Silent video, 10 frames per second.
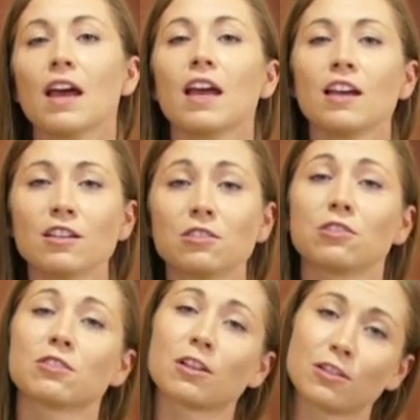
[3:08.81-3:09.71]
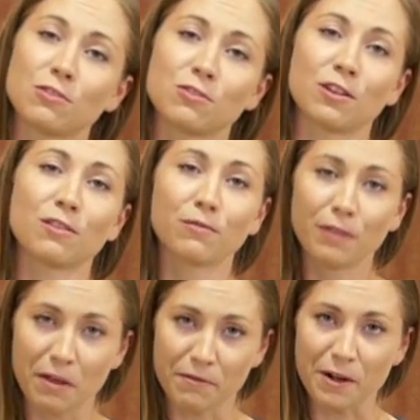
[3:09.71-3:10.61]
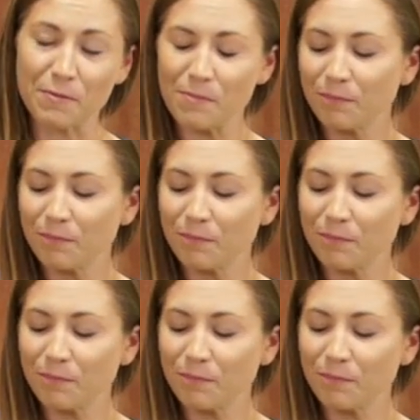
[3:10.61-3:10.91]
and you'll start to enjoy the flavor.